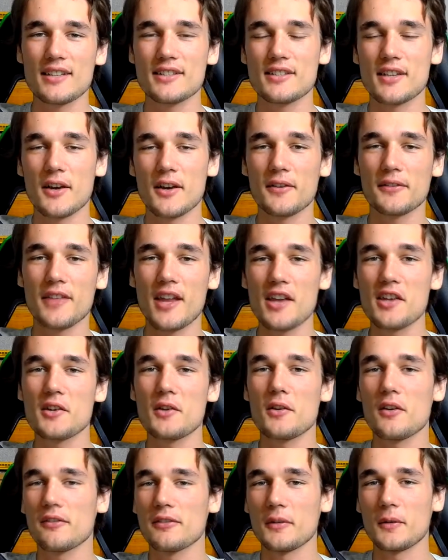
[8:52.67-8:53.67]
so thank
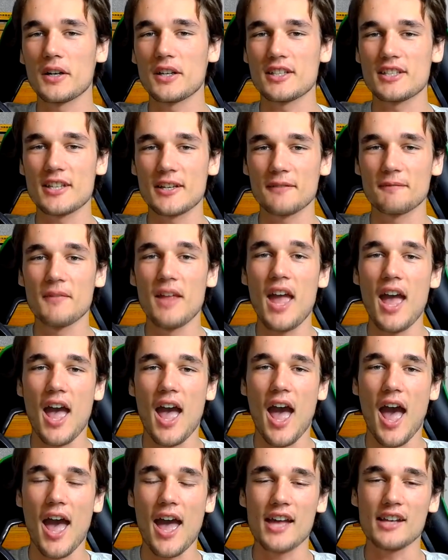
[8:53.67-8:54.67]
you all for watching,
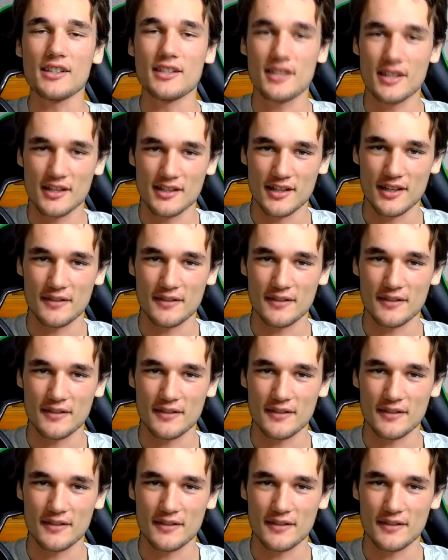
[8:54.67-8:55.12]
and cheers